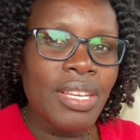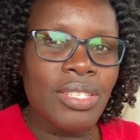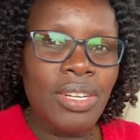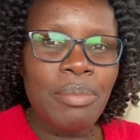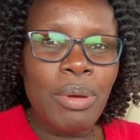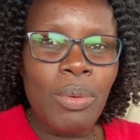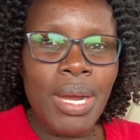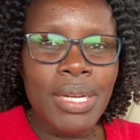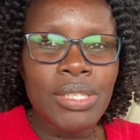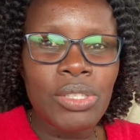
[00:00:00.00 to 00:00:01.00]
So number
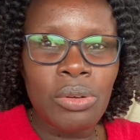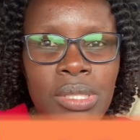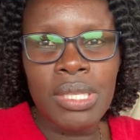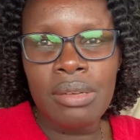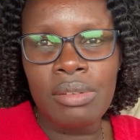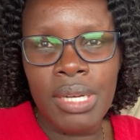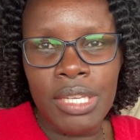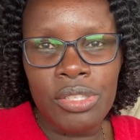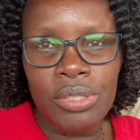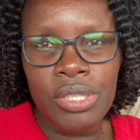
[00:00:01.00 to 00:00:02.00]
one, toxic
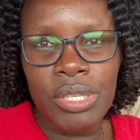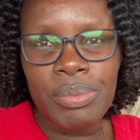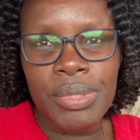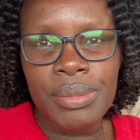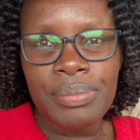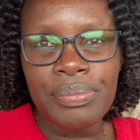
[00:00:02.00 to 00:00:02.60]
relationships.